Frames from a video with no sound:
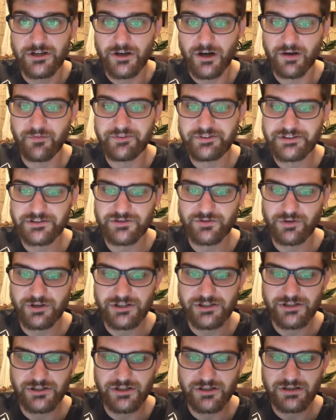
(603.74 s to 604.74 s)
of the
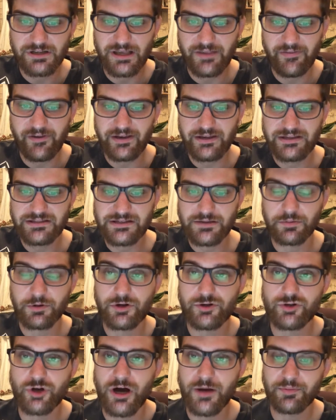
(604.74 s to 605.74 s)
situation. And then he's able to
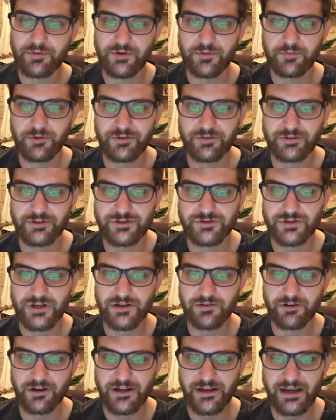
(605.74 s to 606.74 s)
drop him with a straight
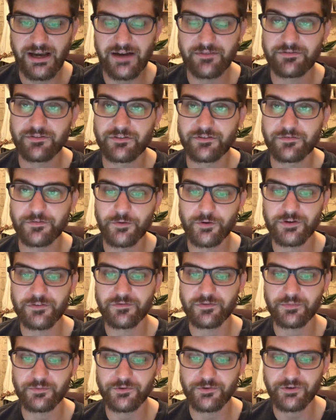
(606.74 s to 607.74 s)
right after the flurry
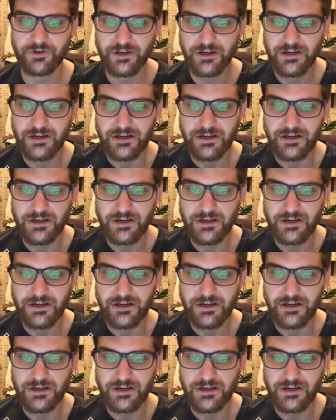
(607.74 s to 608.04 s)
from Luke,